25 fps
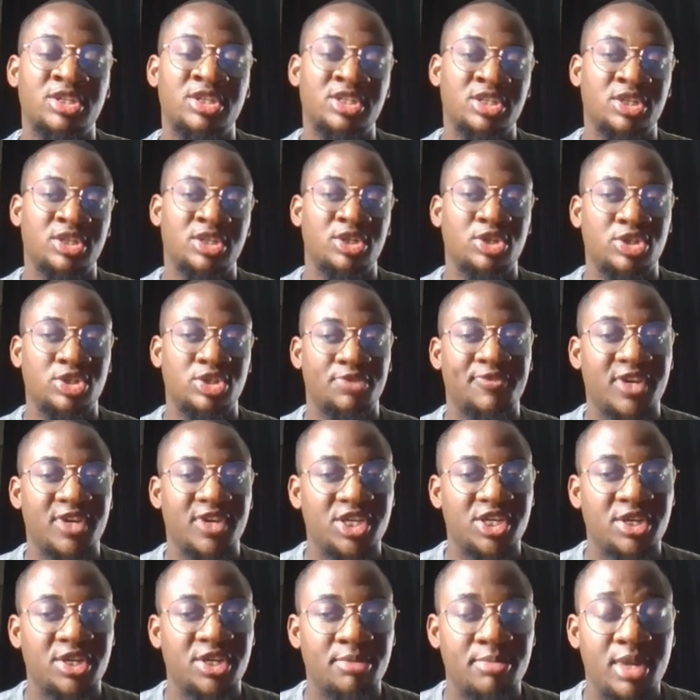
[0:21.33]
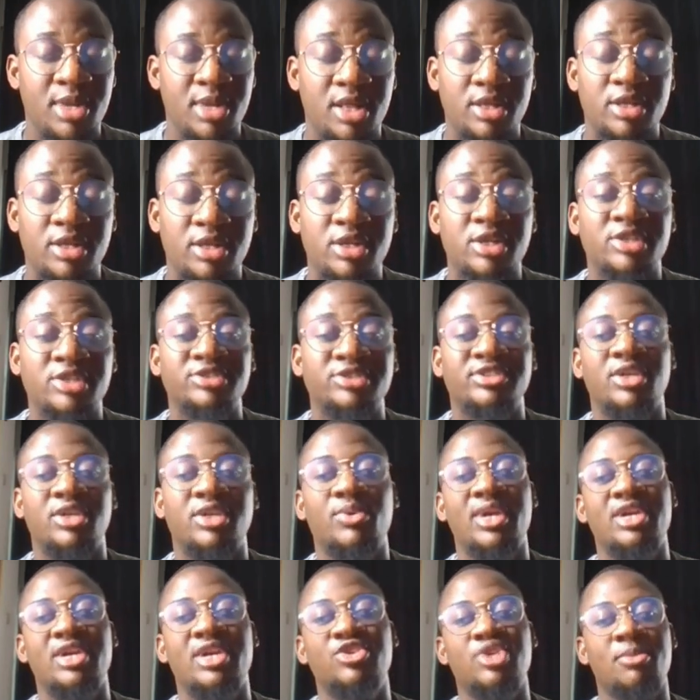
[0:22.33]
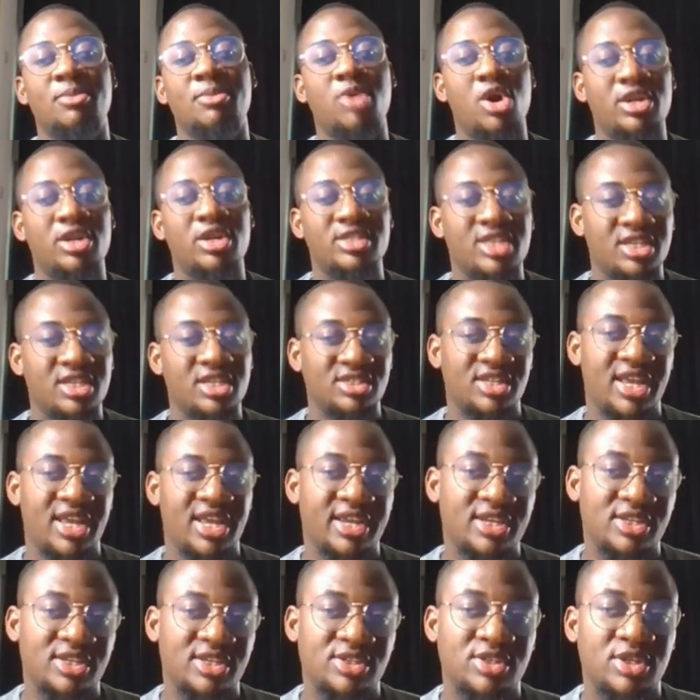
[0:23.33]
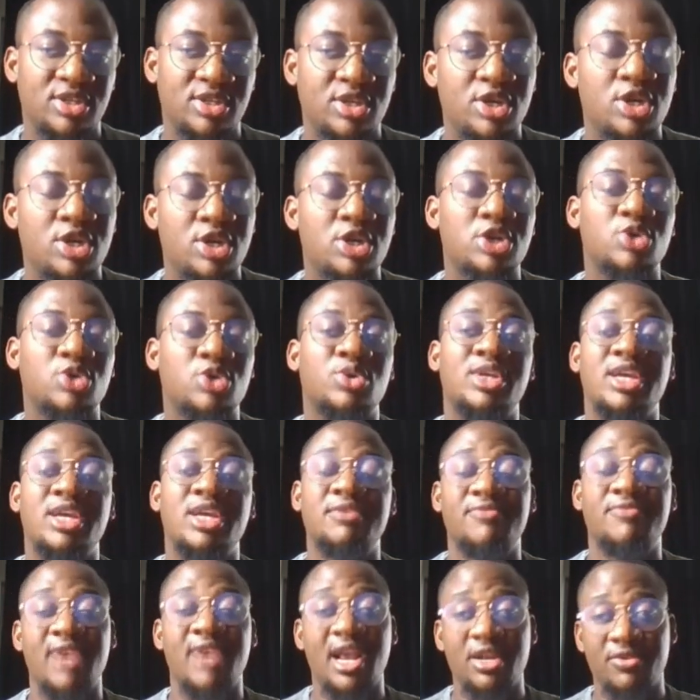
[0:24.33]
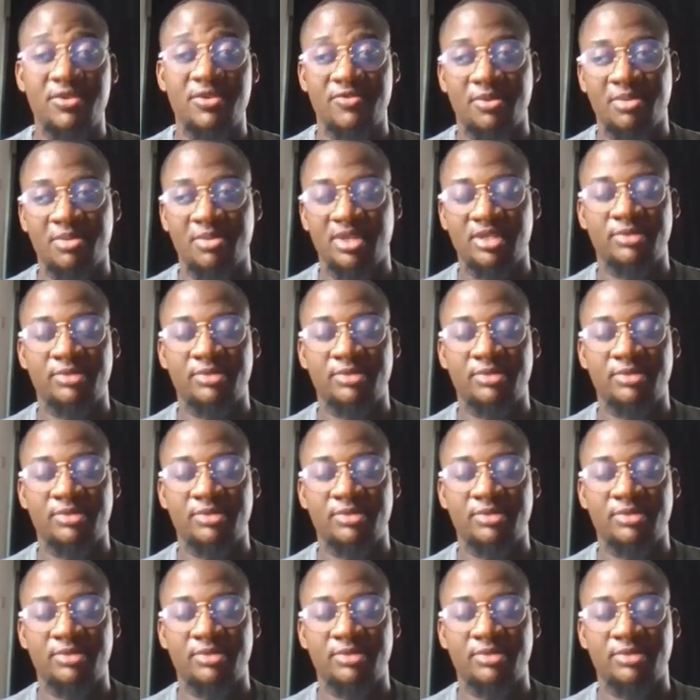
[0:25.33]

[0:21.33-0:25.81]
notification bell so when I drop content like this, you could get value from it.